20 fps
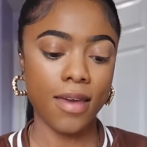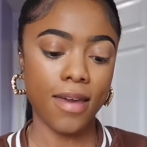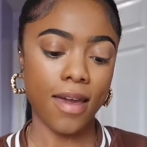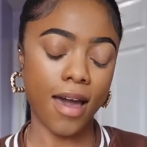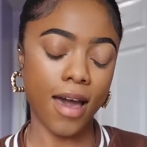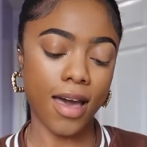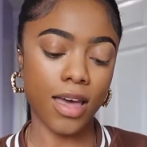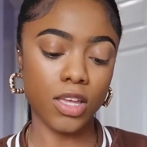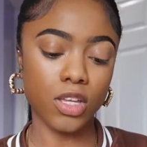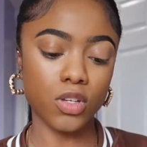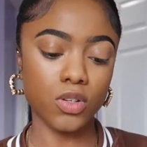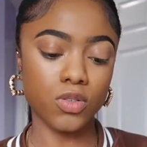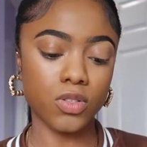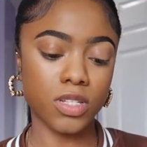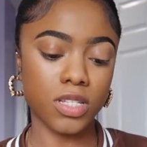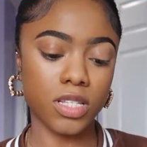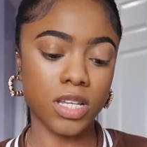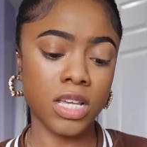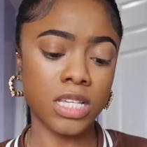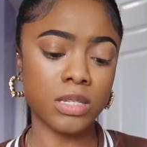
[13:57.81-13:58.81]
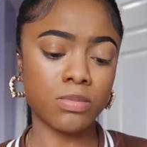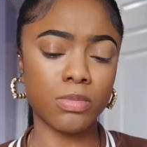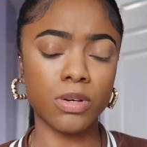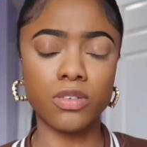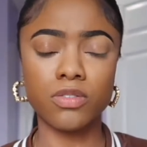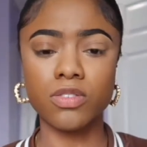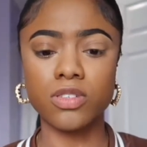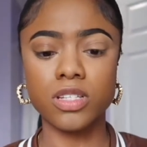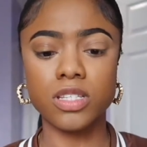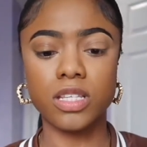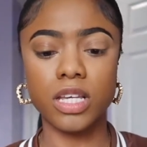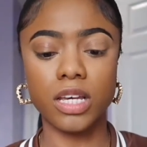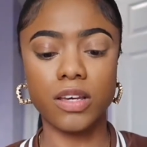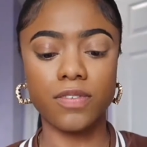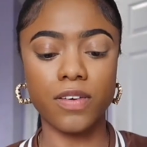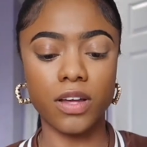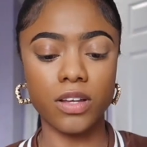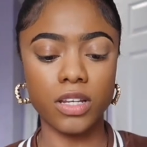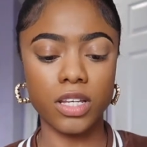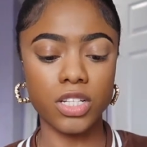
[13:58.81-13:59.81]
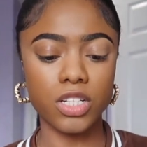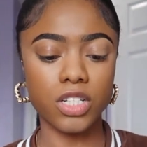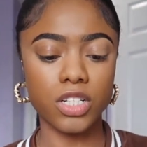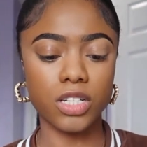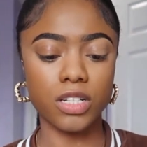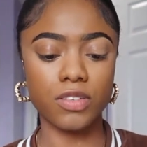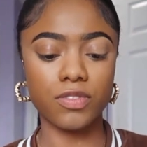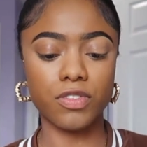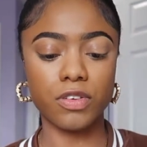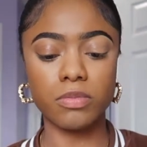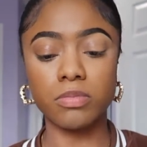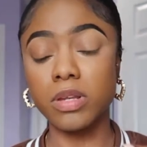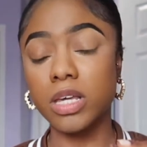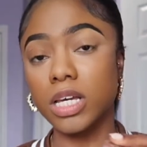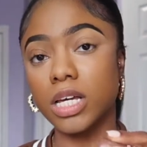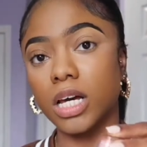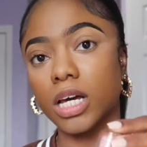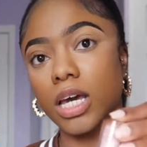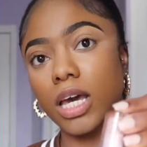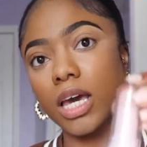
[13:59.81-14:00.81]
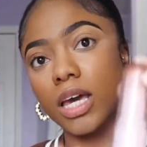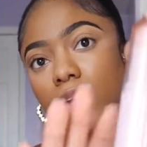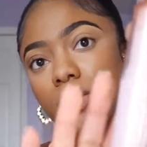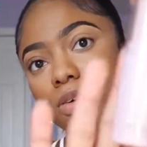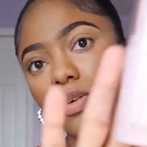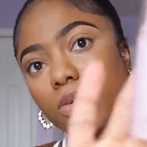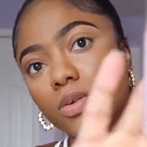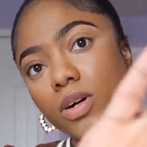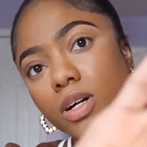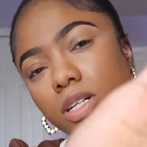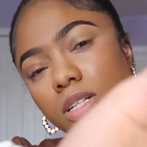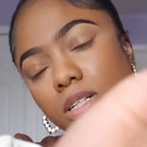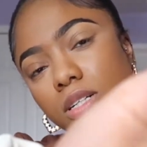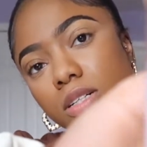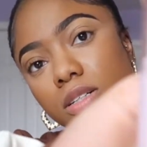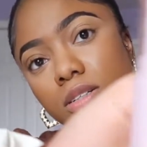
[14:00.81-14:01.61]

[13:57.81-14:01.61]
I use this mineral stick foundation from Nika K, New York.